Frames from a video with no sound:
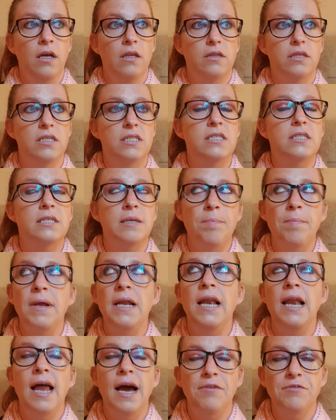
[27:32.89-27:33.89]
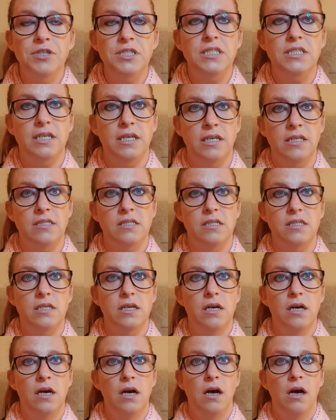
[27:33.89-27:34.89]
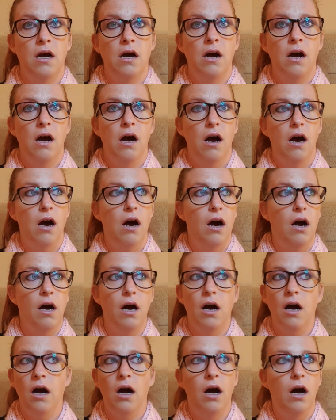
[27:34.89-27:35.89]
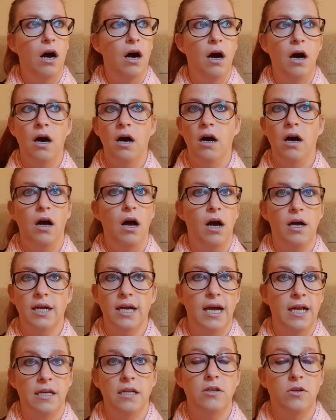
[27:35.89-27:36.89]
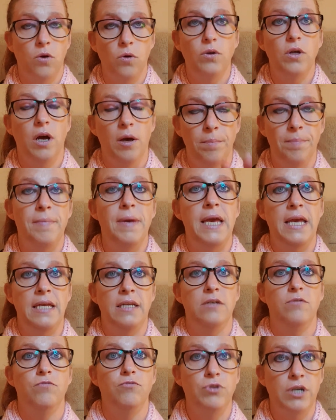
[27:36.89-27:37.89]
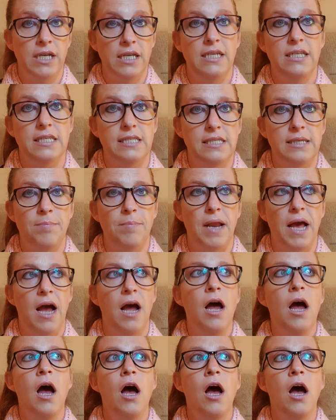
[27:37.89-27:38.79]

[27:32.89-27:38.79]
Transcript: The similarities are uncanny. Look, I mean, really similar.